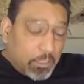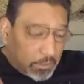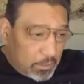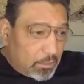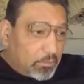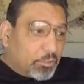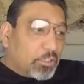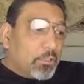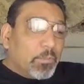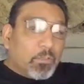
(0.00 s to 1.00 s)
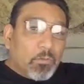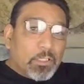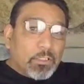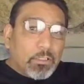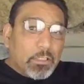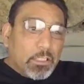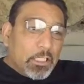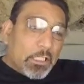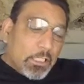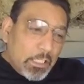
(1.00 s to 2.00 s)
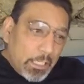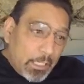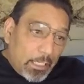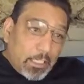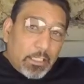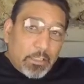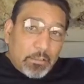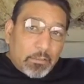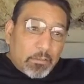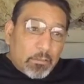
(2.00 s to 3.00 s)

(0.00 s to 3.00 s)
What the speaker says: It's a legitimate question, and